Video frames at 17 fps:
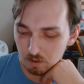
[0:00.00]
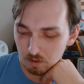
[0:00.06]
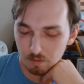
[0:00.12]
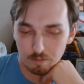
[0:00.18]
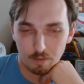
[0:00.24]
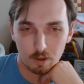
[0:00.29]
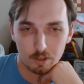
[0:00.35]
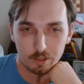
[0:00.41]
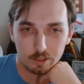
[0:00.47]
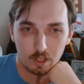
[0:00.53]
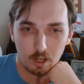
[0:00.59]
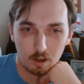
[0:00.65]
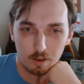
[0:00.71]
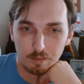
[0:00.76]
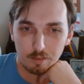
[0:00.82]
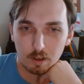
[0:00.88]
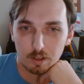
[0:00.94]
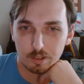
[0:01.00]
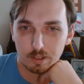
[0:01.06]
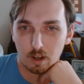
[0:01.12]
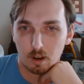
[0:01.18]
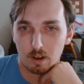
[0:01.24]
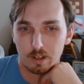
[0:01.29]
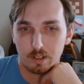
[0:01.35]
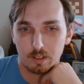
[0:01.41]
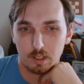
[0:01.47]
Very
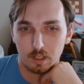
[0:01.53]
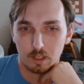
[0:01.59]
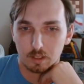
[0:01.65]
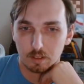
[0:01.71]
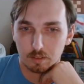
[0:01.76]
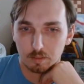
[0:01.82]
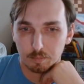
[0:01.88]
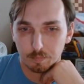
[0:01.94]
scary indeed.